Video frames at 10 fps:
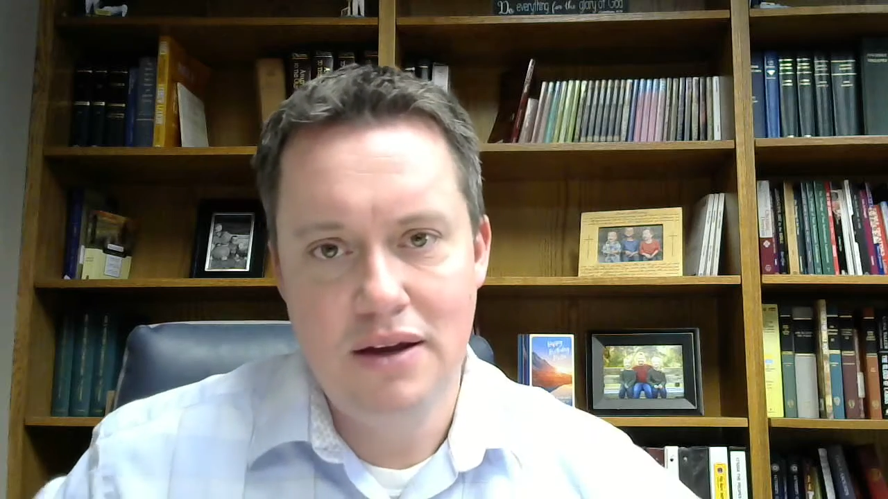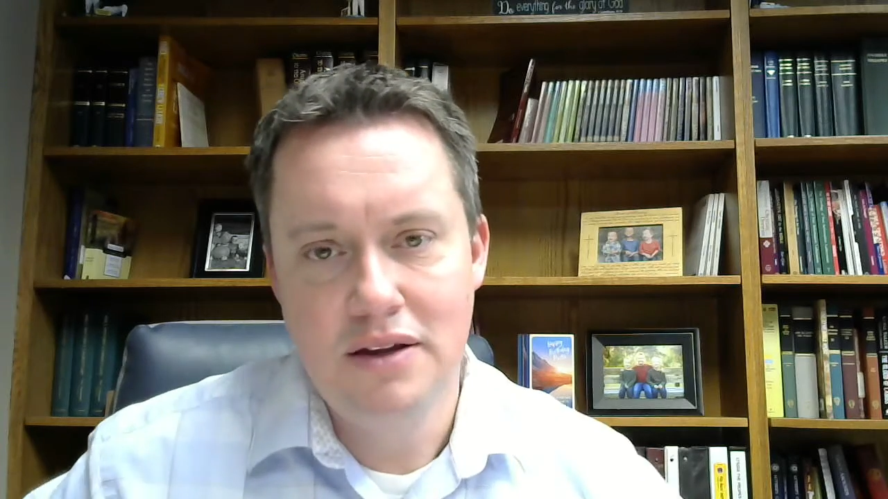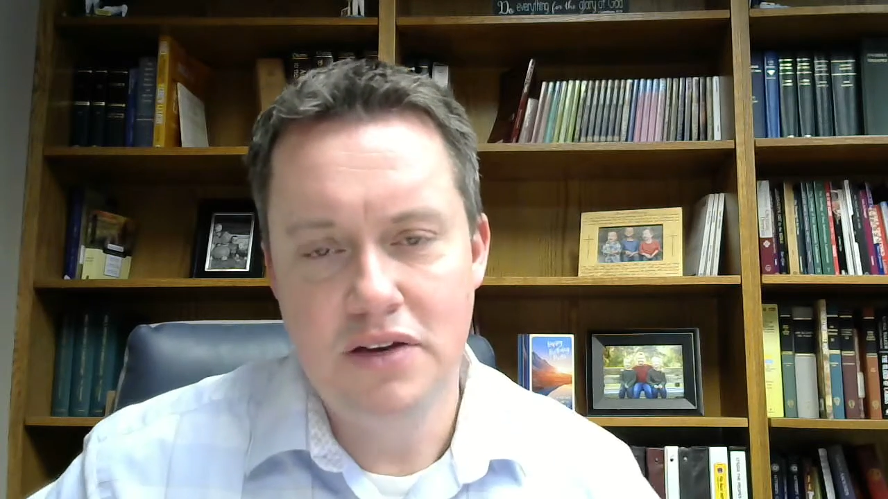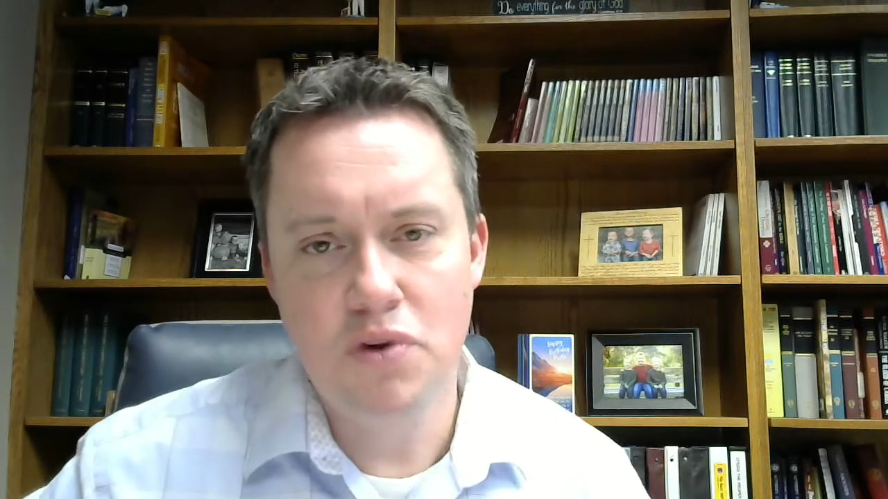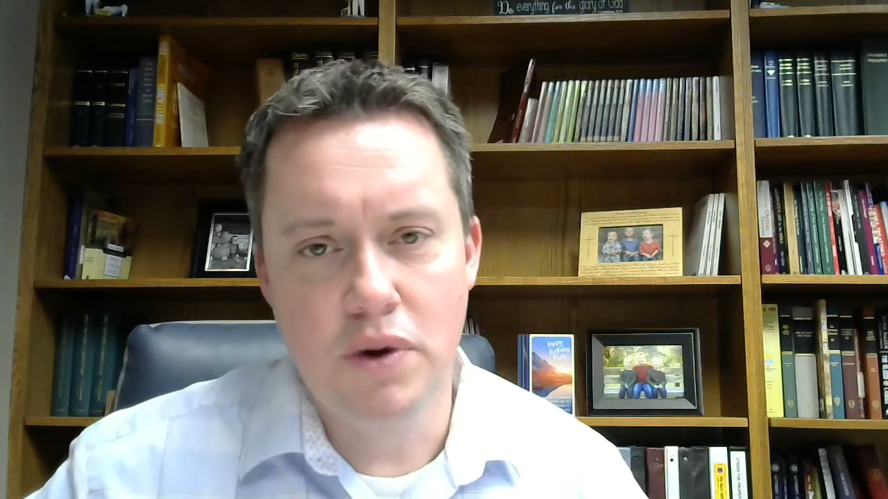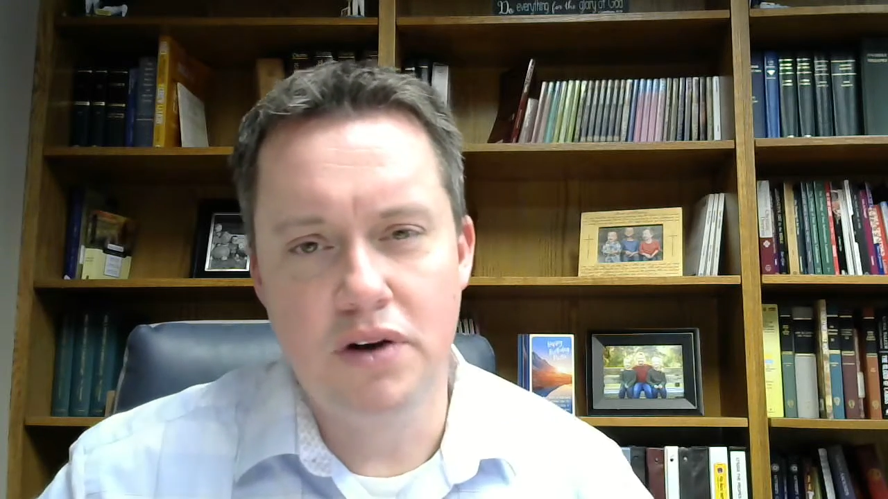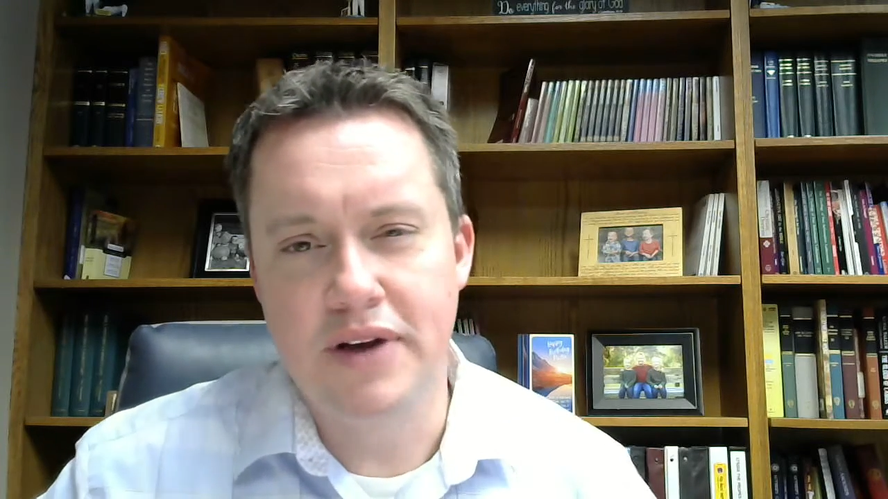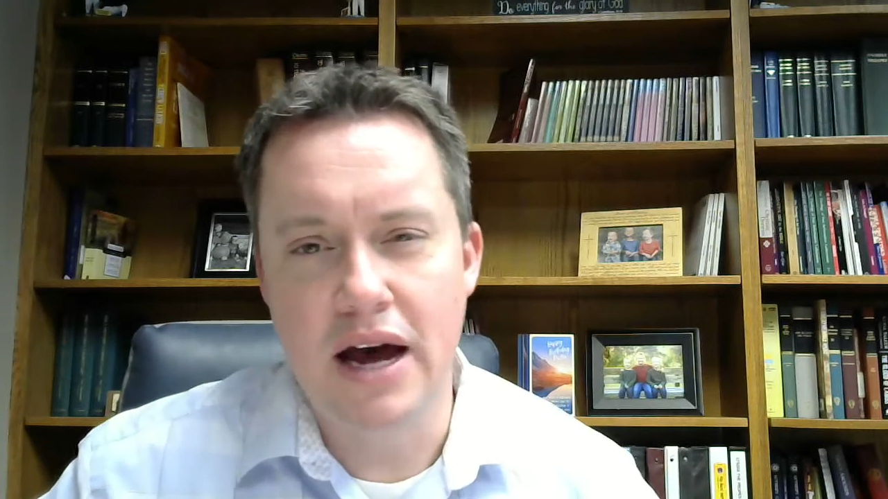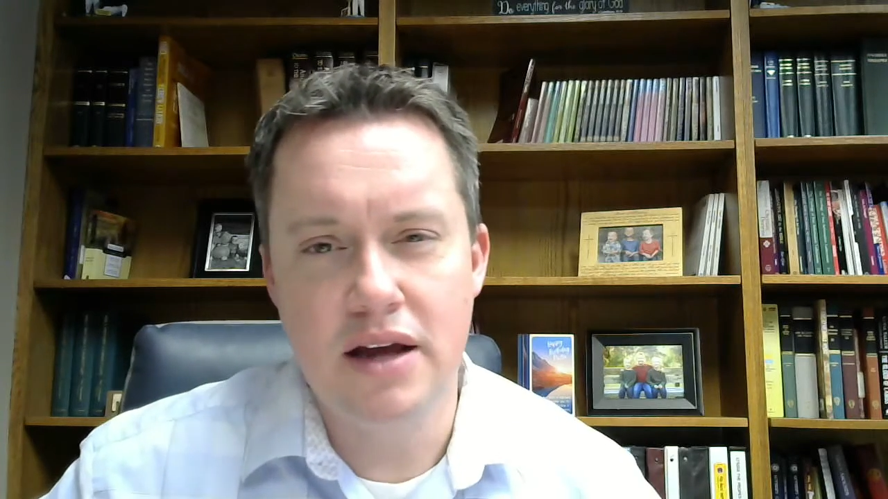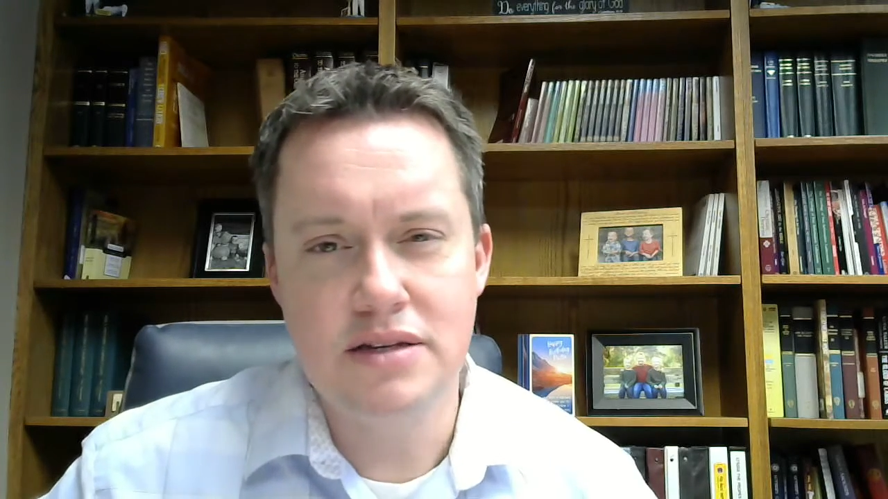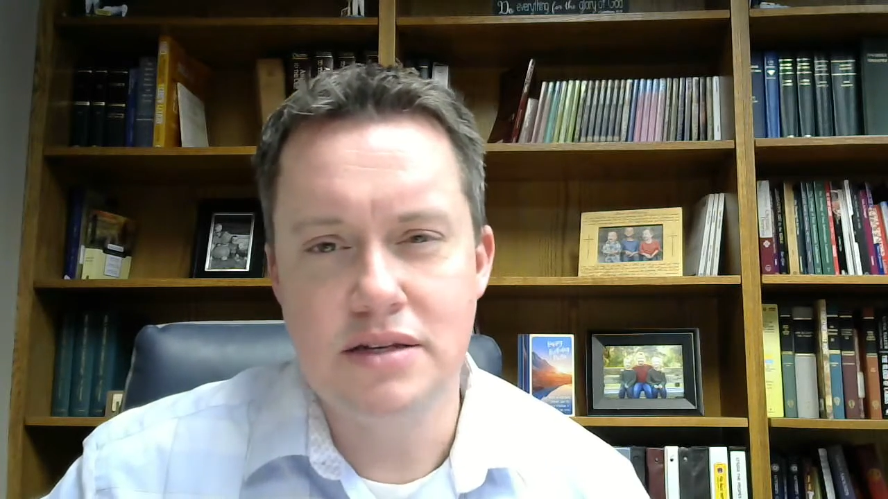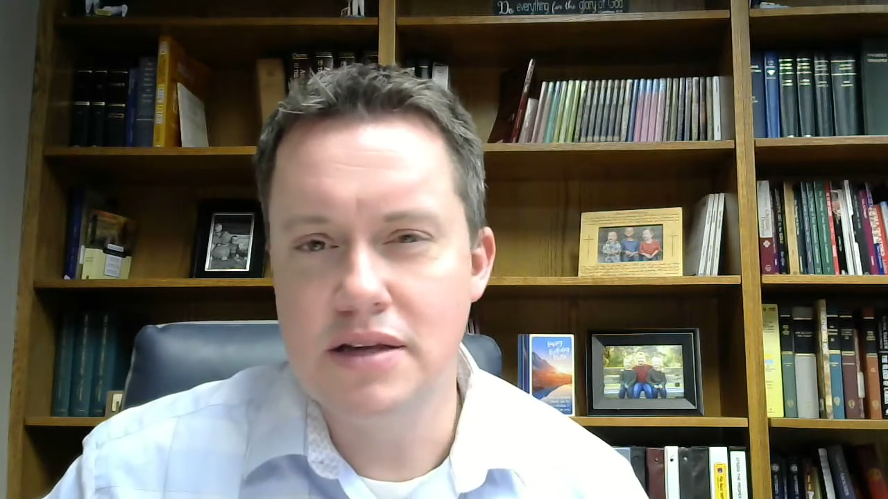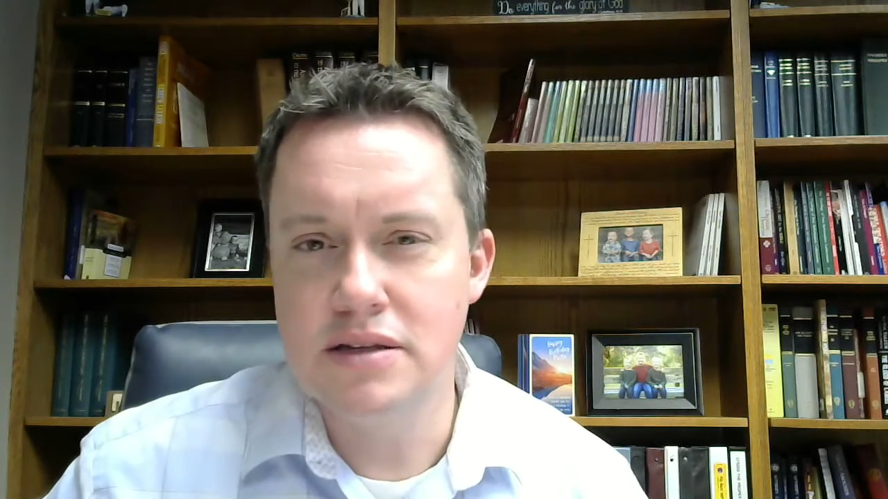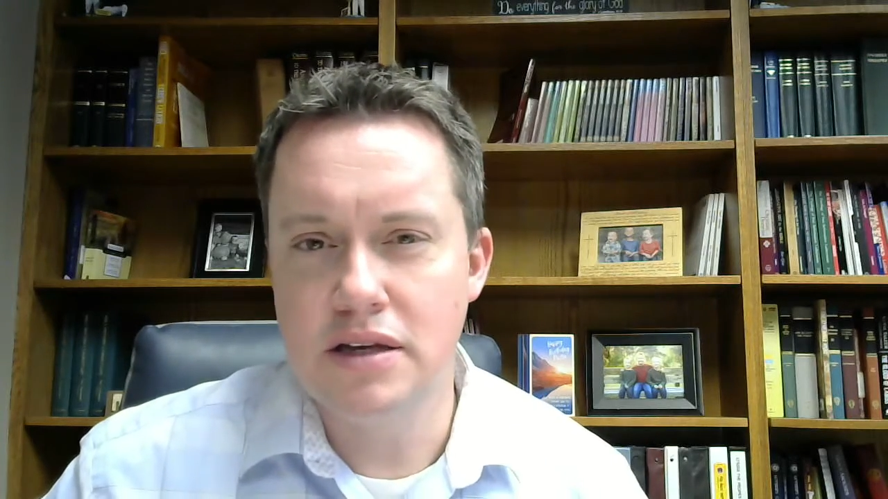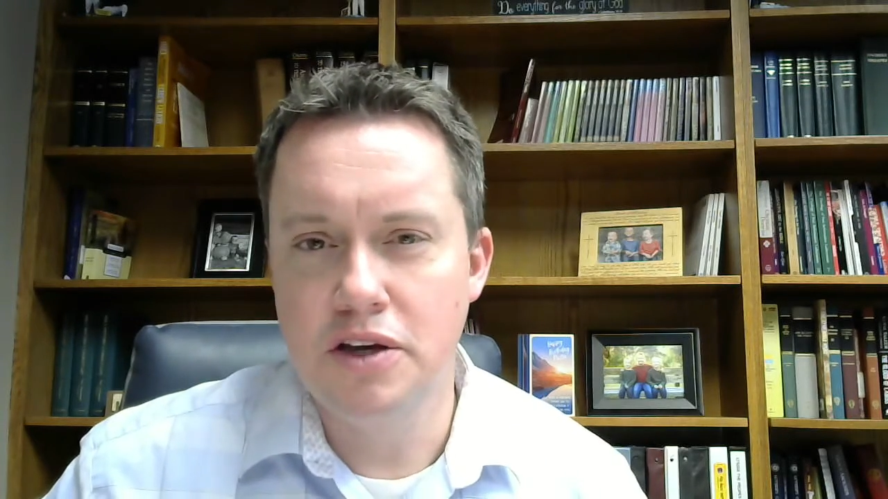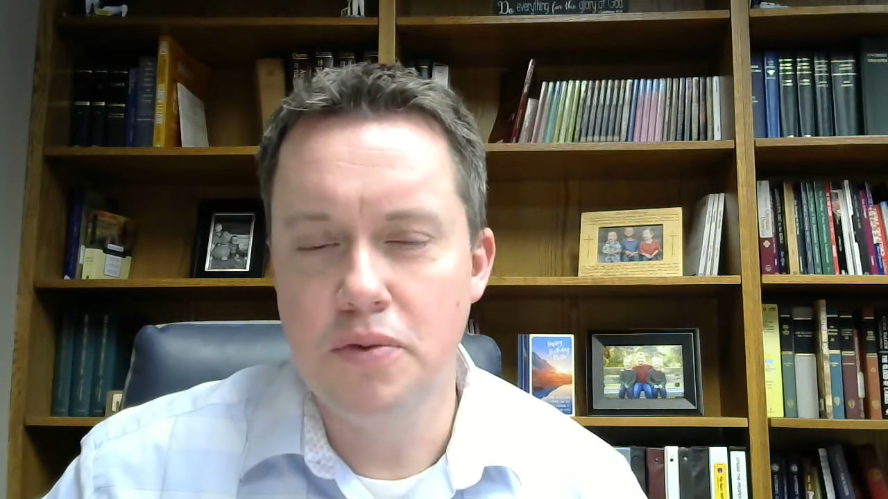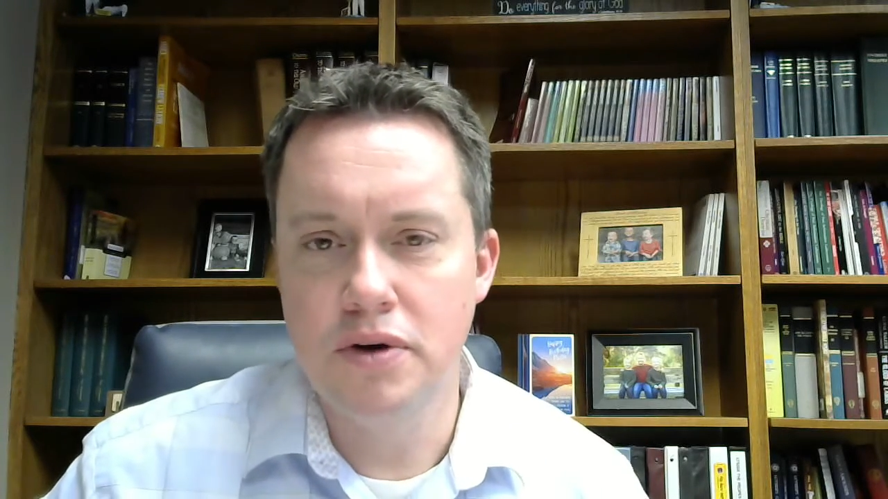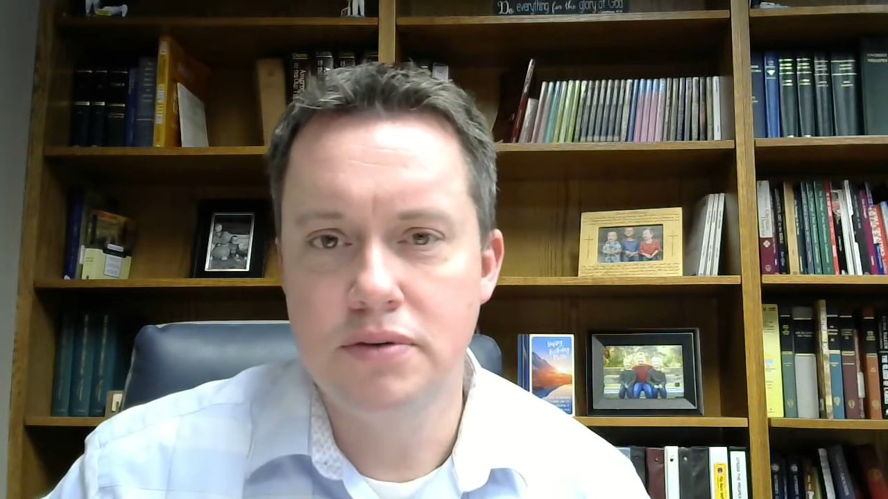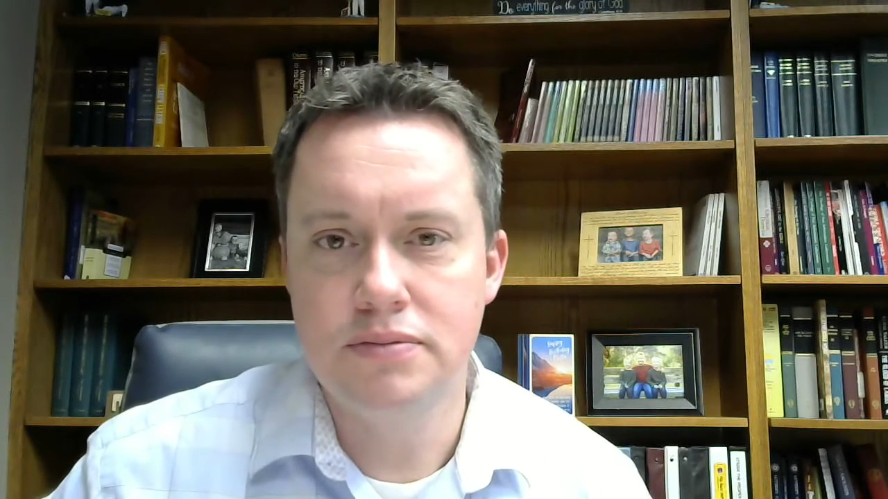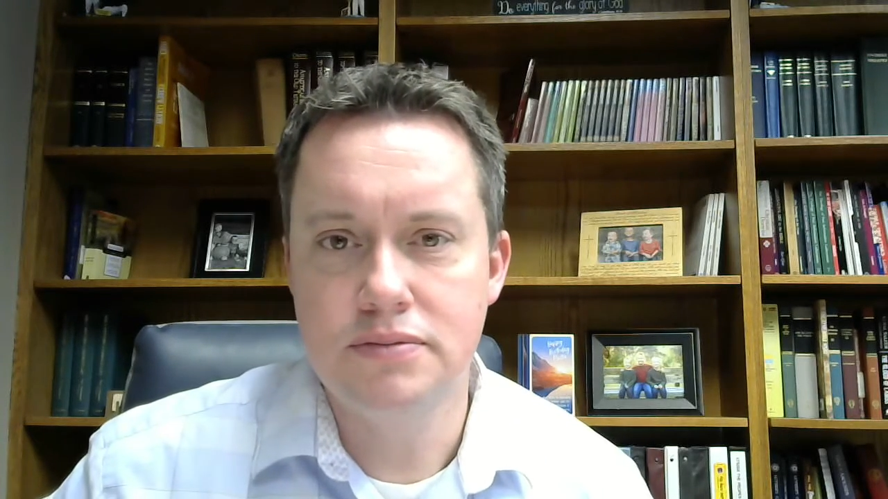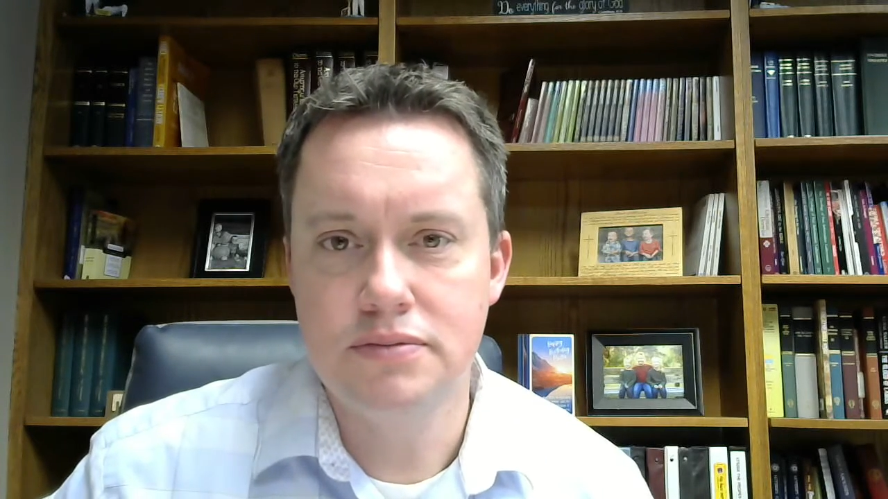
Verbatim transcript: Do you ever wonder if God has a sense of humor?